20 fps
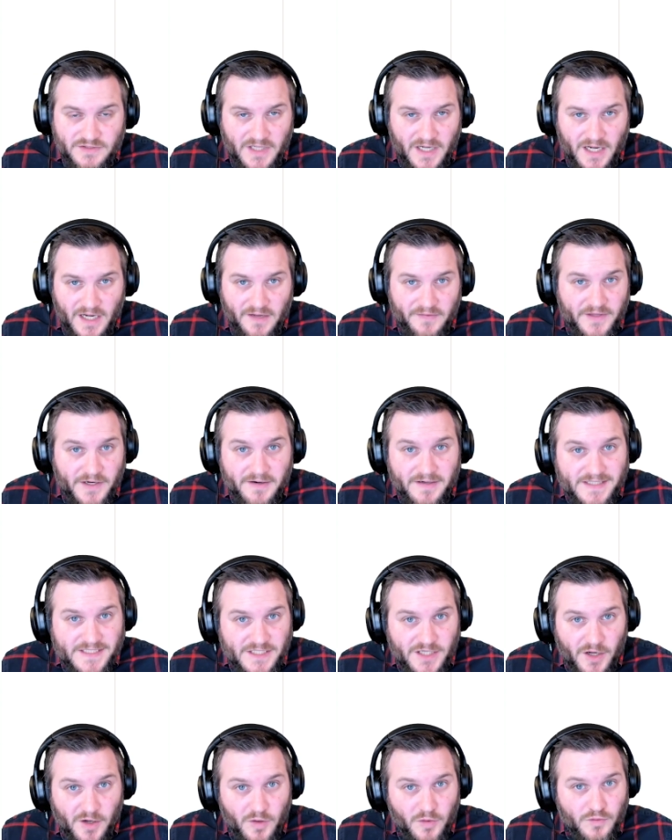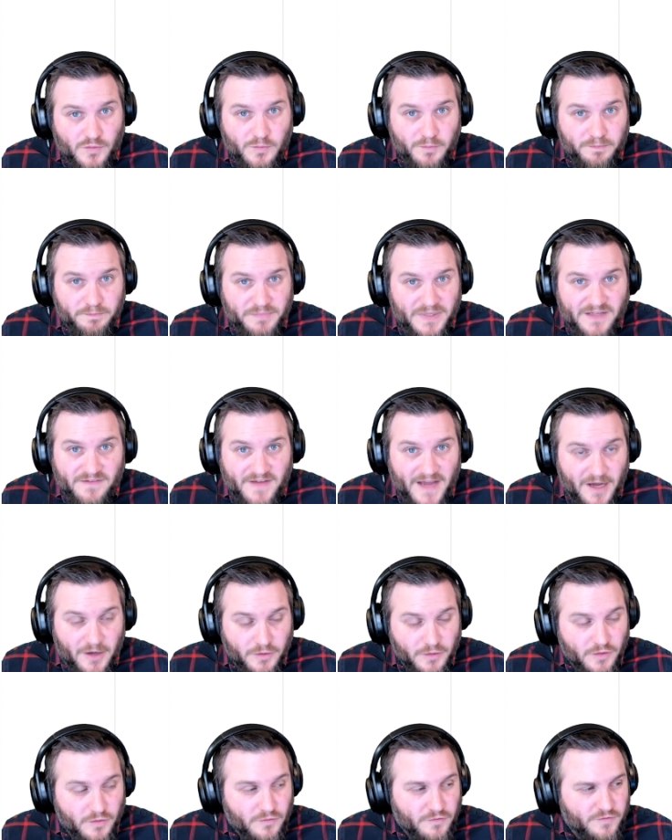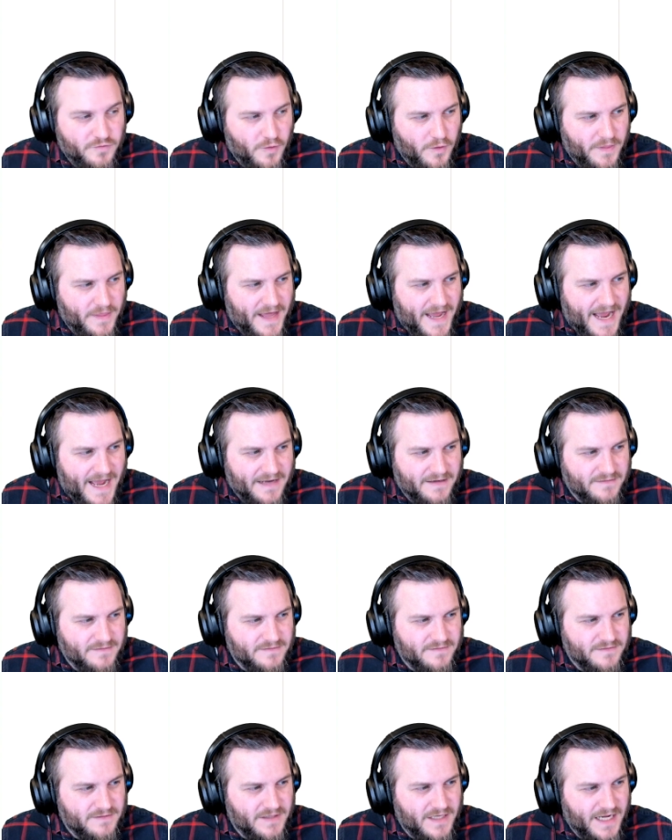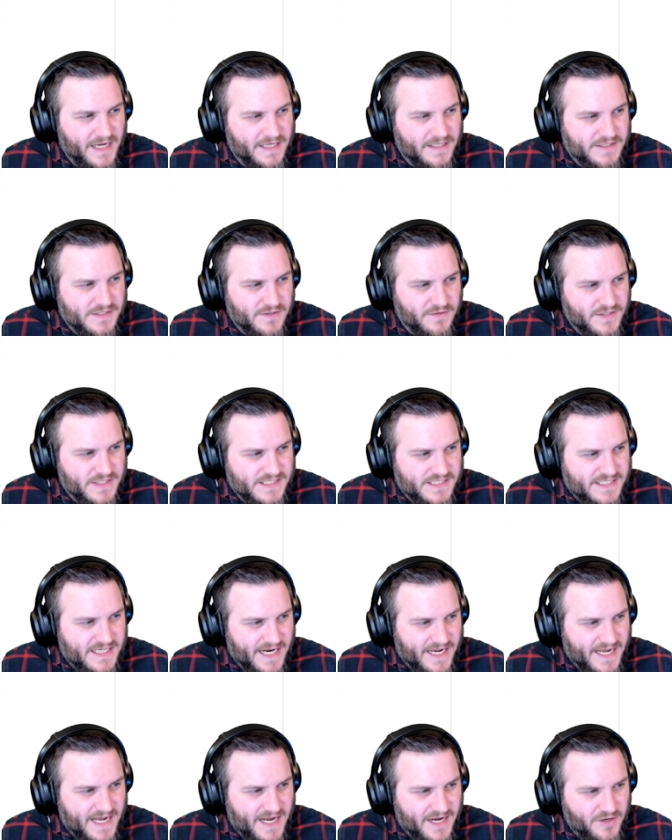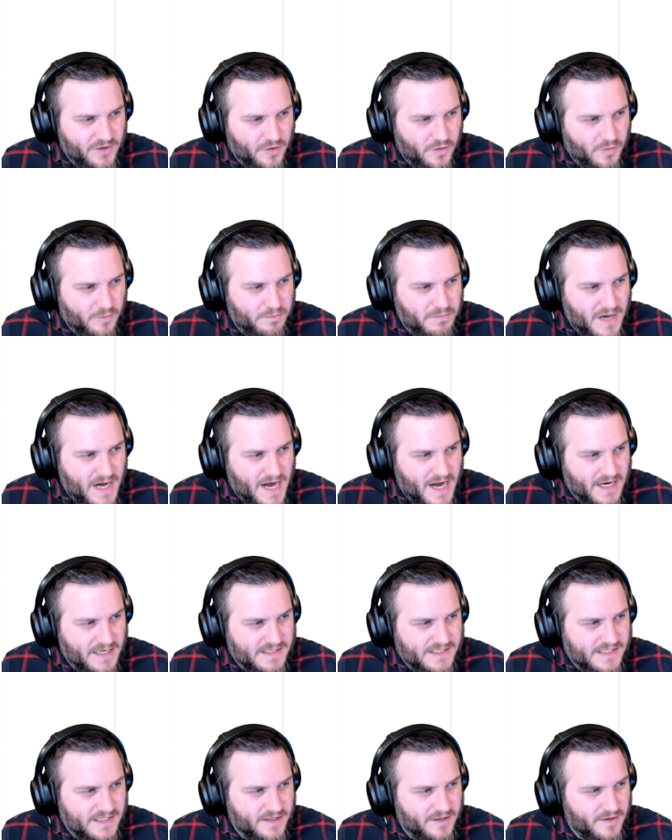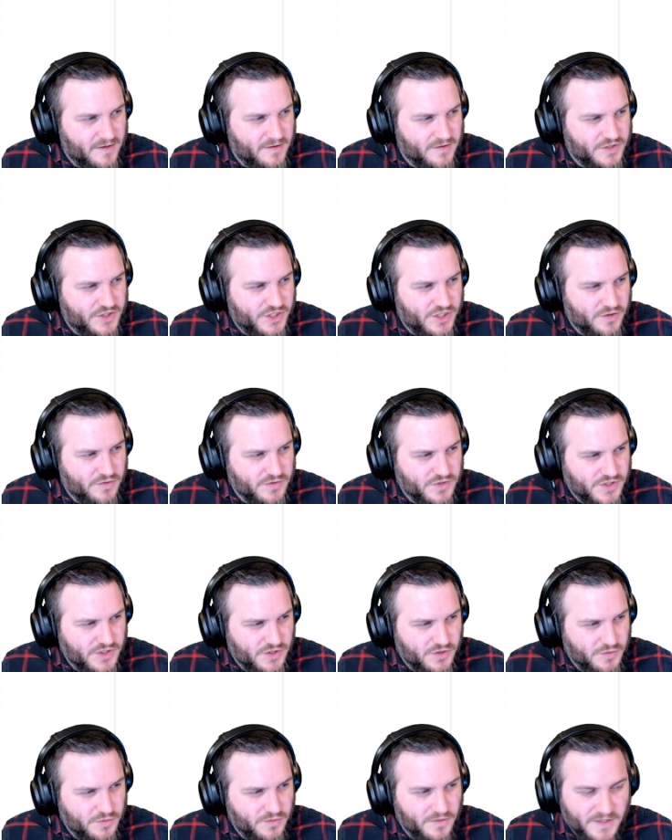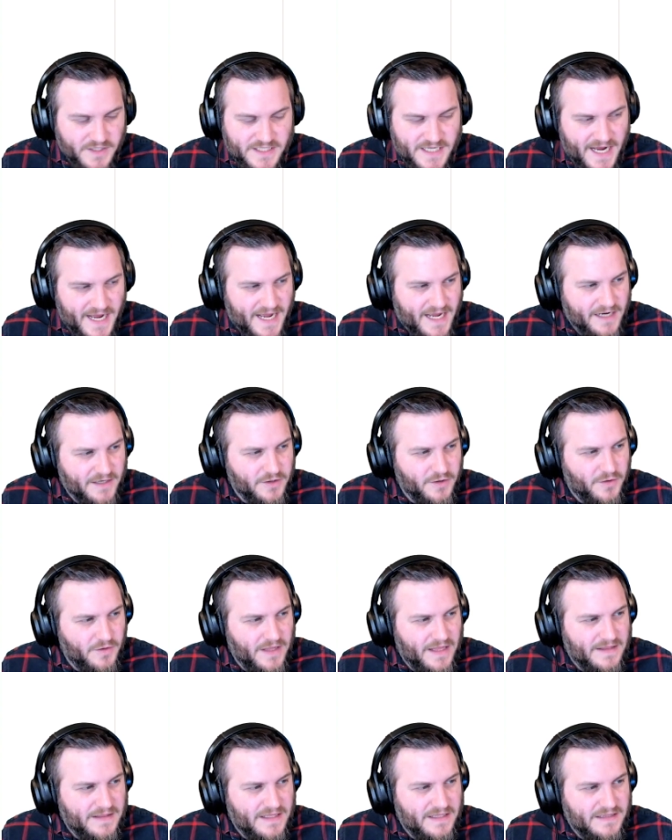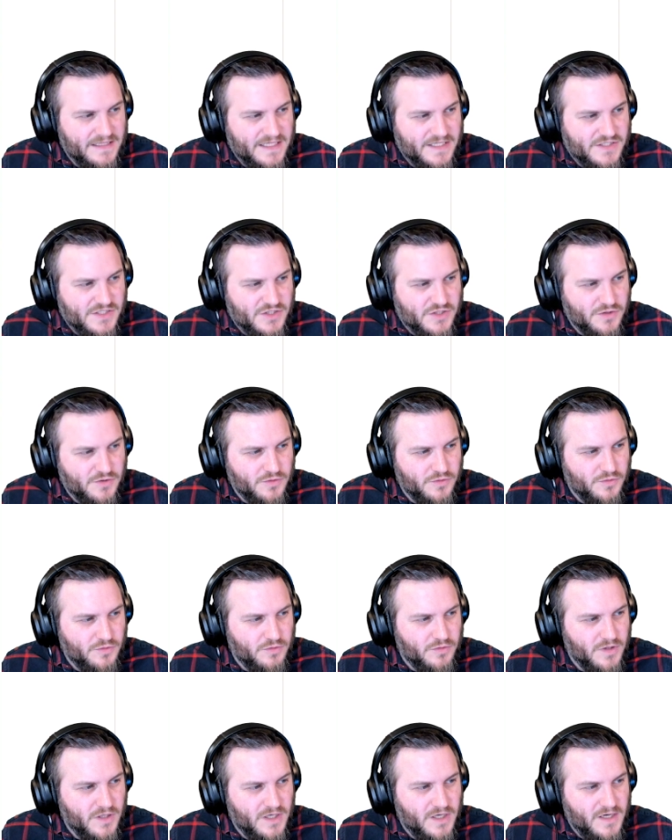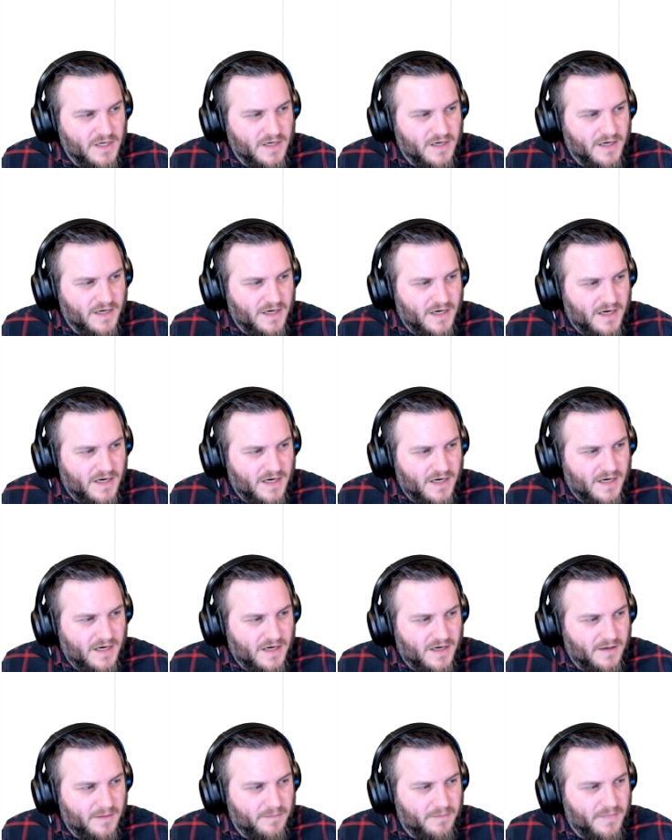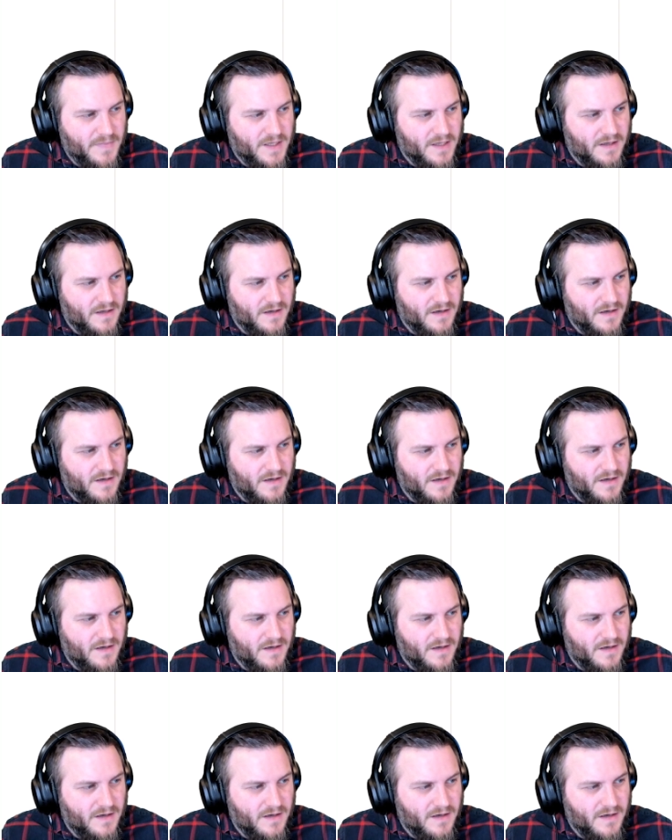uh, there is no p-value for that. Okay, so this diagonal box here shows you the diagonal, and then these two um,